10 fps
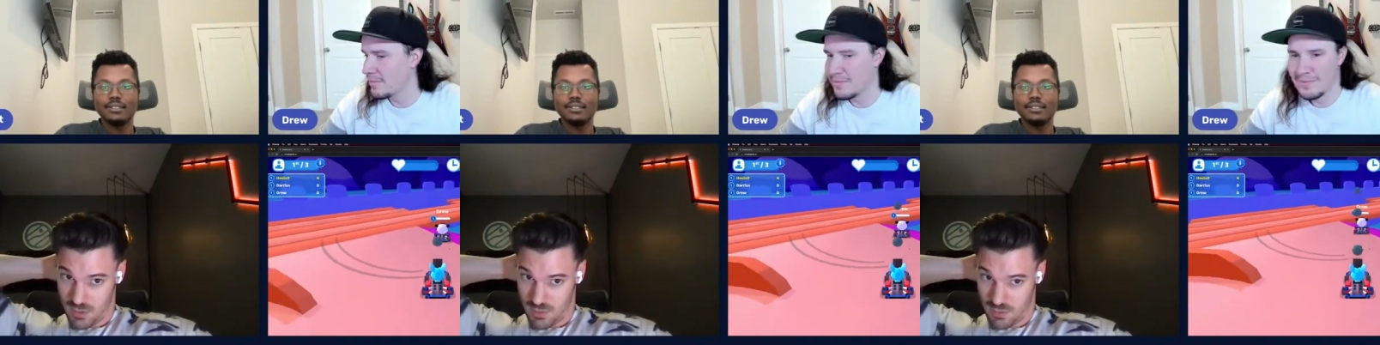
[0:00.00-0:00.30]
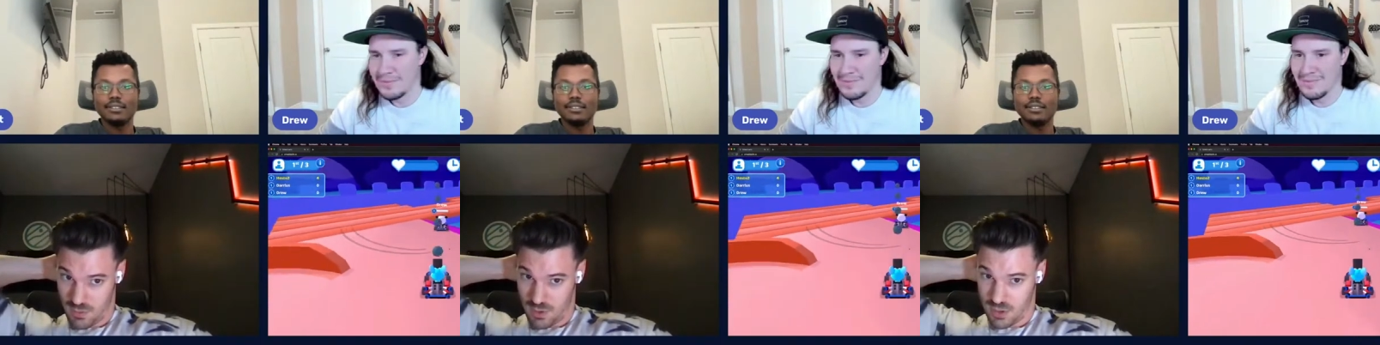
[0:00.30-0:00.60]
Speaker 1: know.
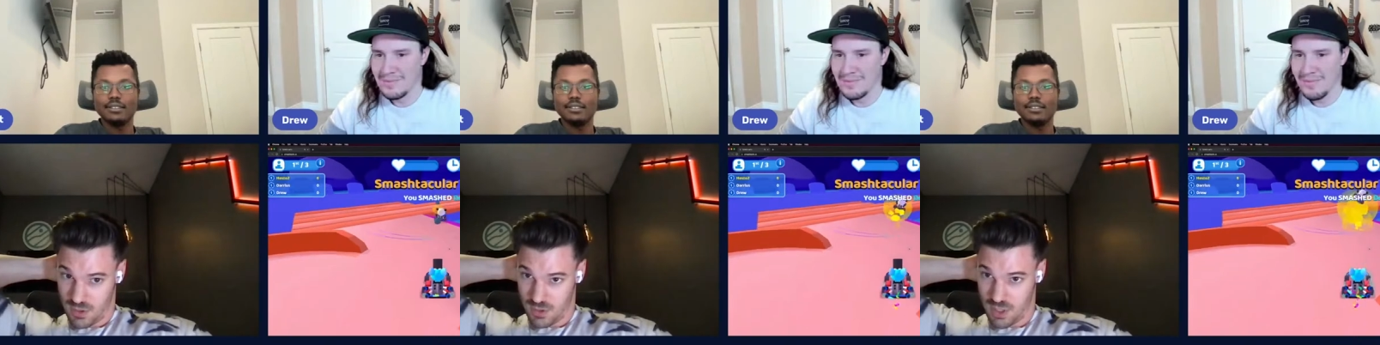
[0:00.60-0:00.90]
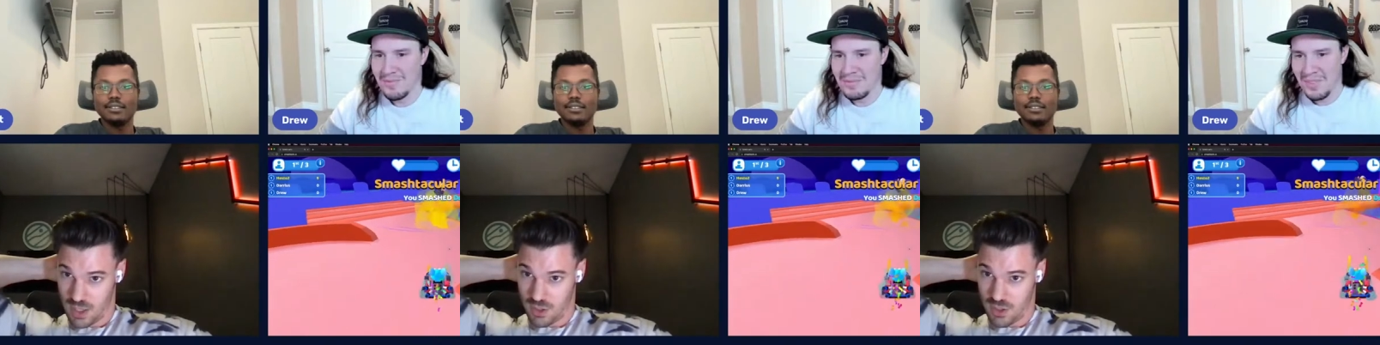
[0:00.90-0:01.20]
It's
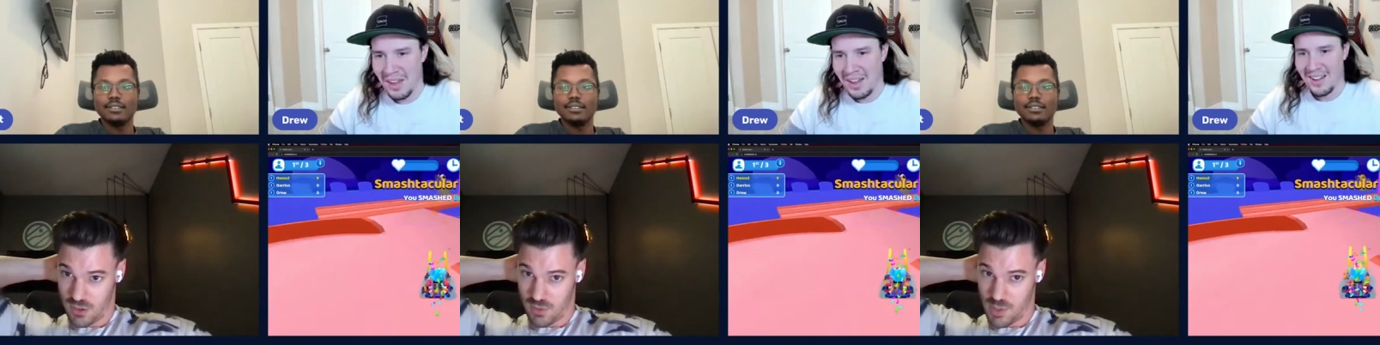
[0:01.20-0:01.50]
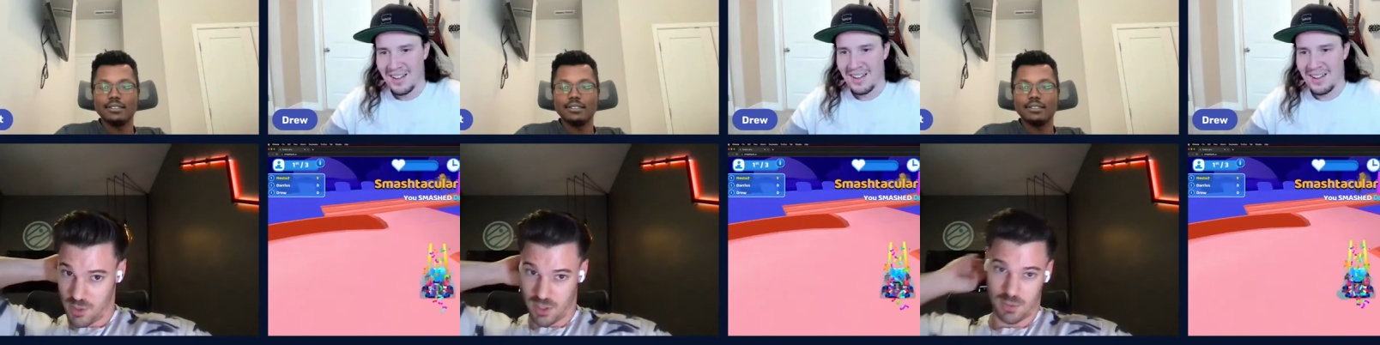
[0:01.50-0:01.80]
kind of actually hard to
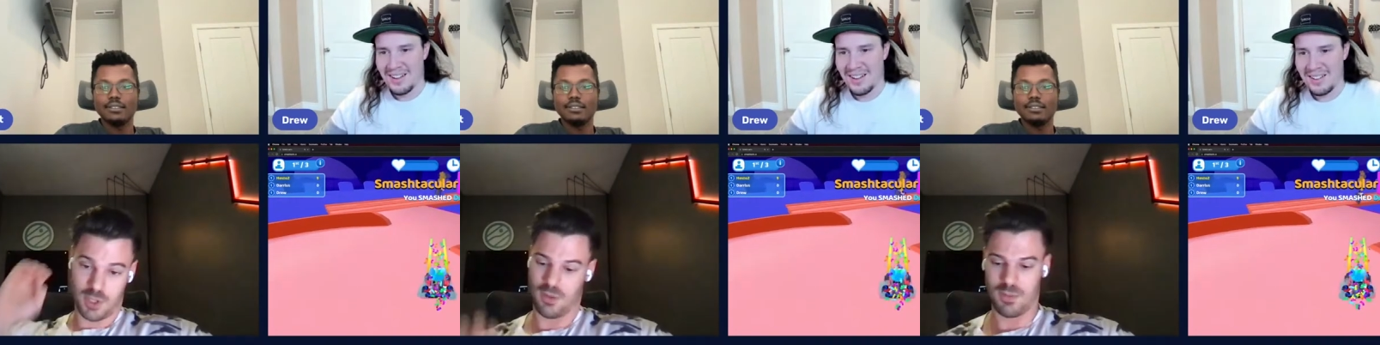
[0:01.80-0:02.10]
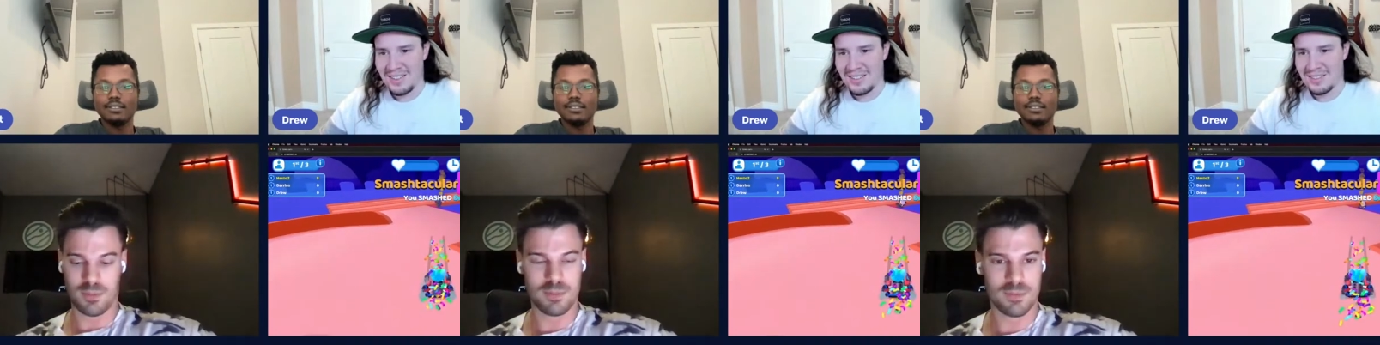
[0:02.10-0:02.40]
remember at this point.
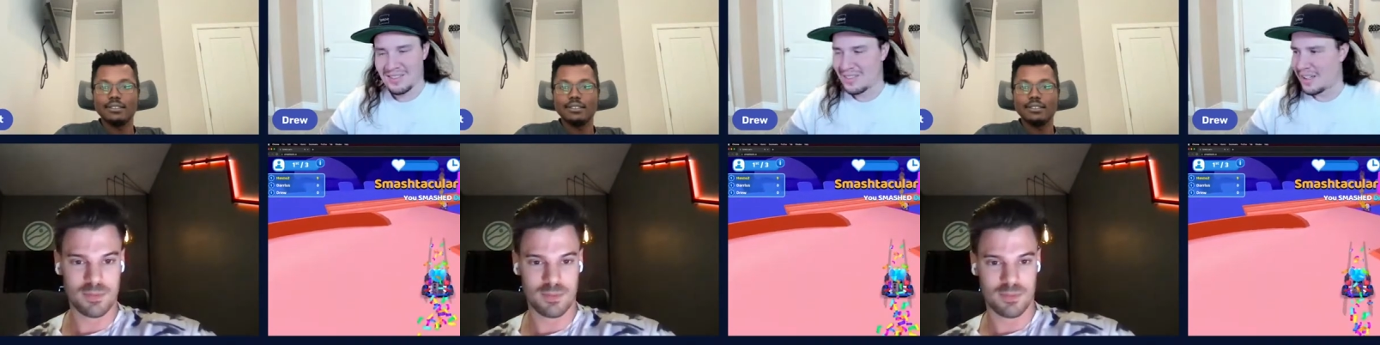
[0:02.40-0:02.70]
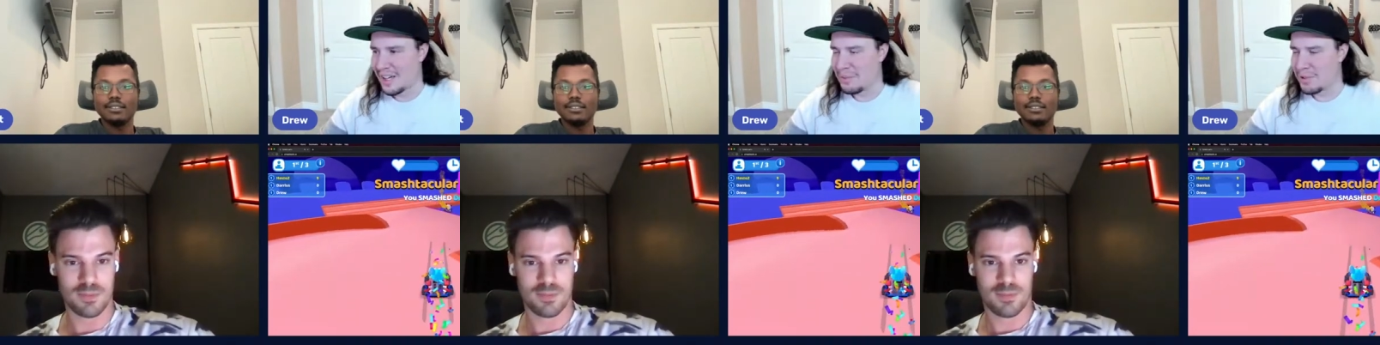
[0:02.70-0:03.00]

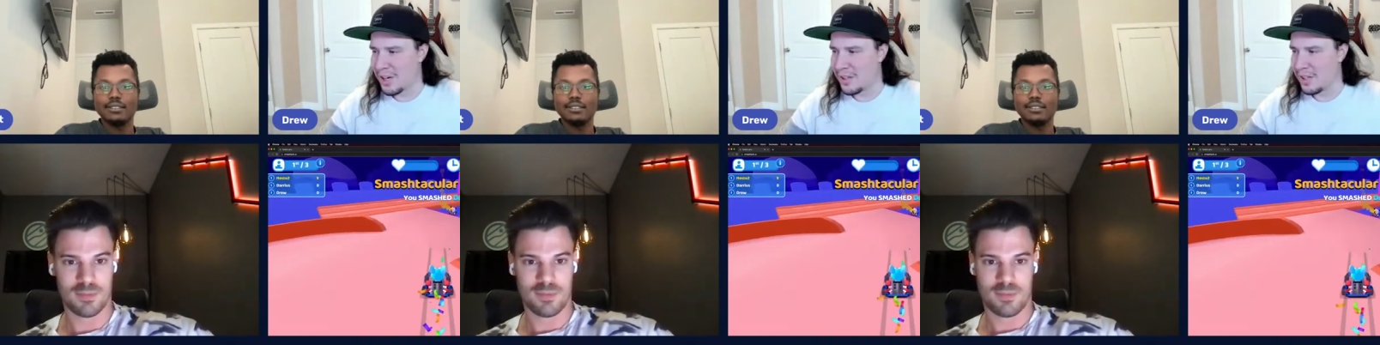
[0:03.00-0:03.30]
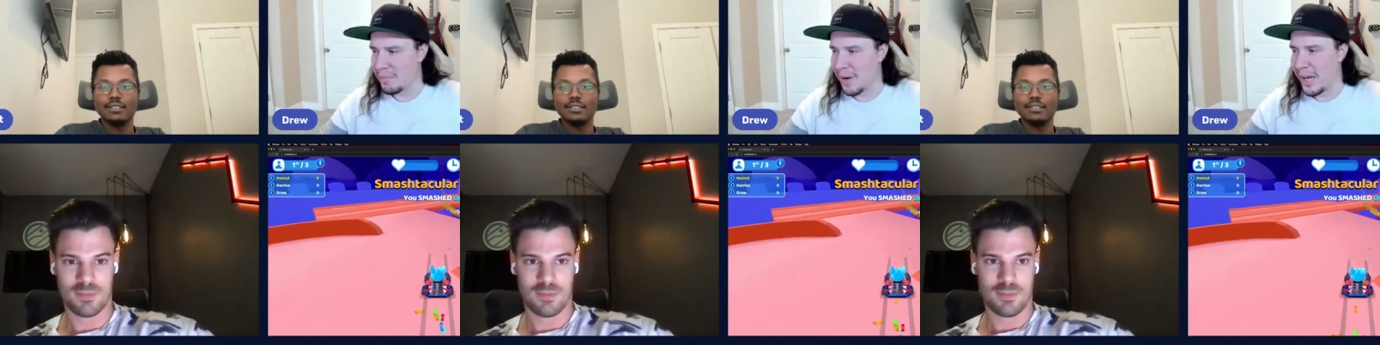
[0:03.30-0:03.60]
Speaker 2: I'm trying to
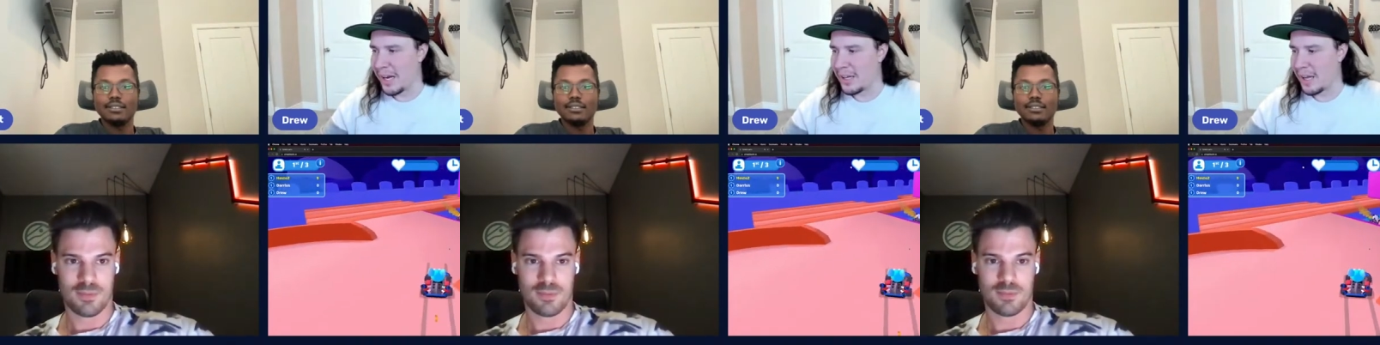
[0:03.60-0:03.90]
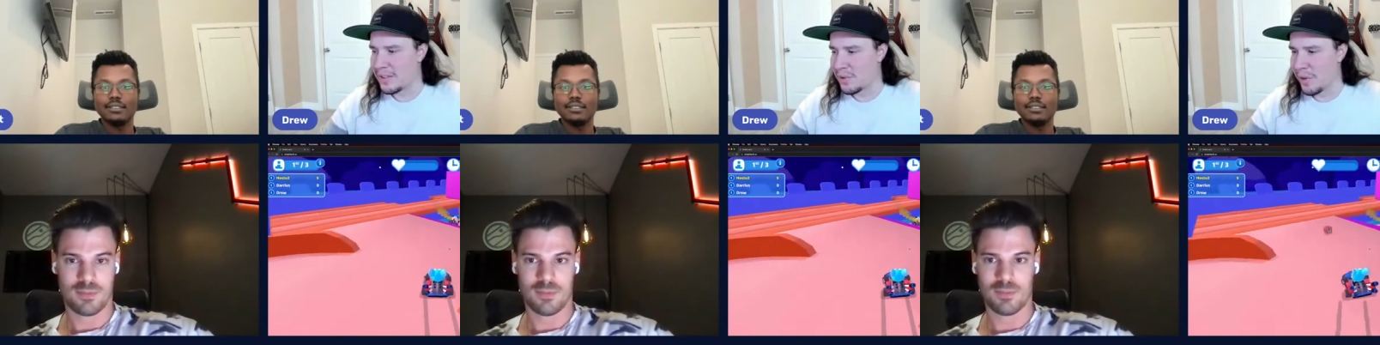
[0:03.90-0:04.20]
think of mine.
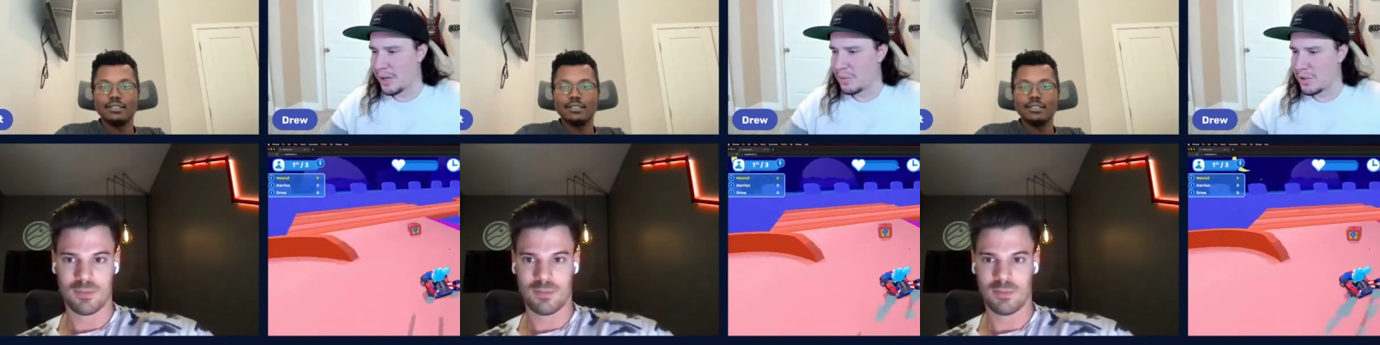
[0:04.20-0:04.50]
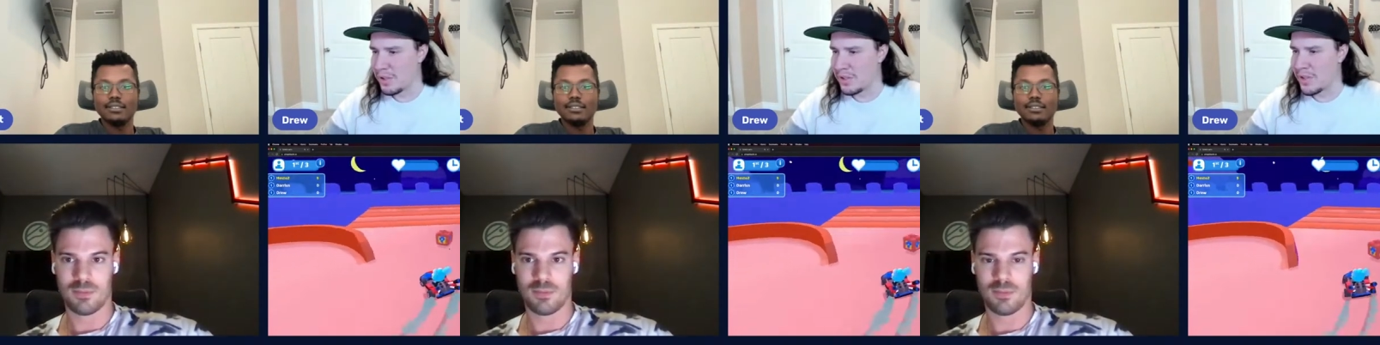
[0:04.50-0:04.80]
I, I so mine
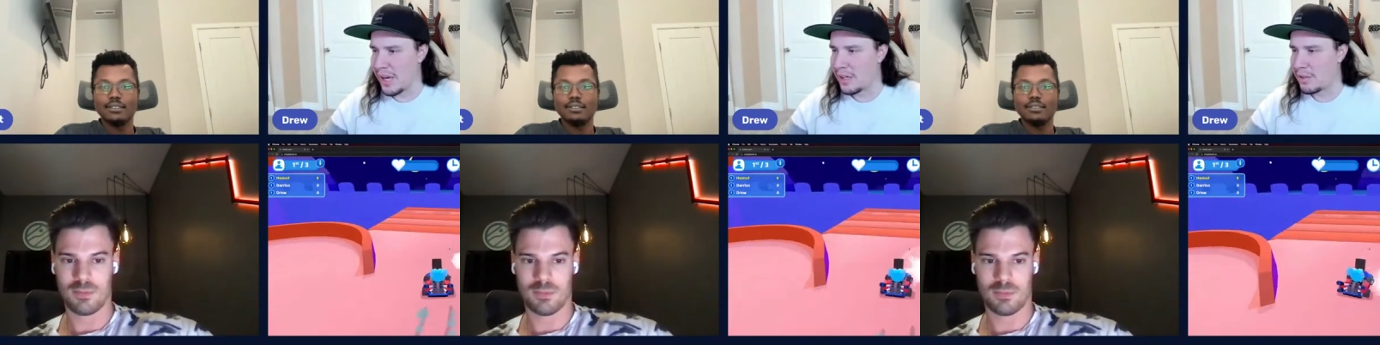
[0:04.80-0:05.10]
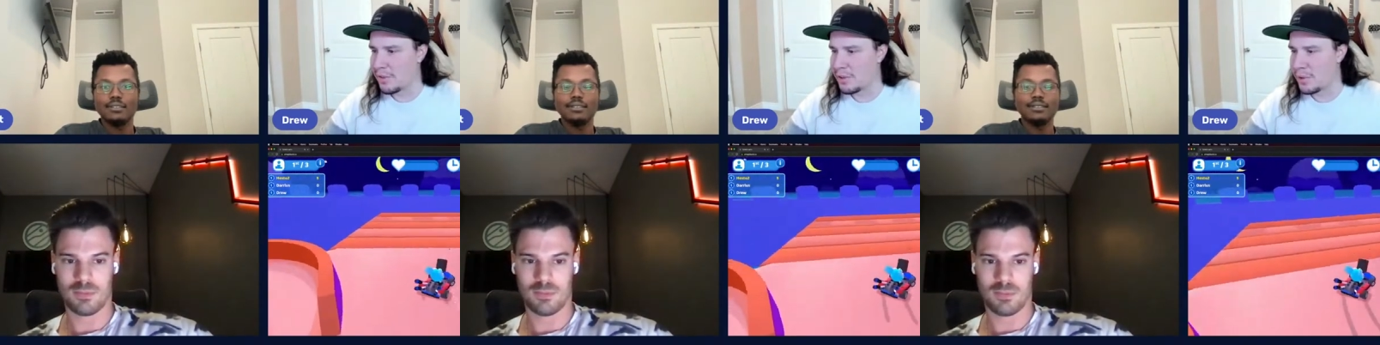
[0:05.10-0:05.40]
was I
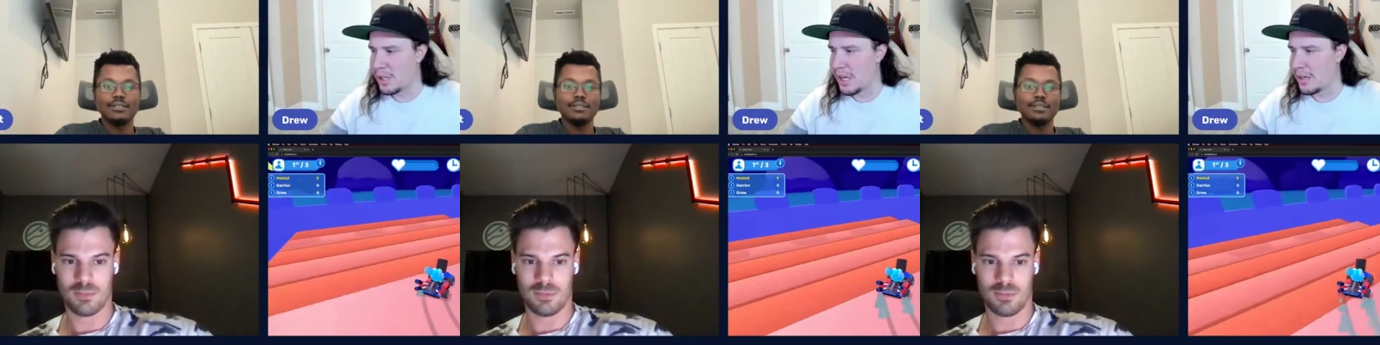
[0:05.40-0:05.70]
interviewed to be an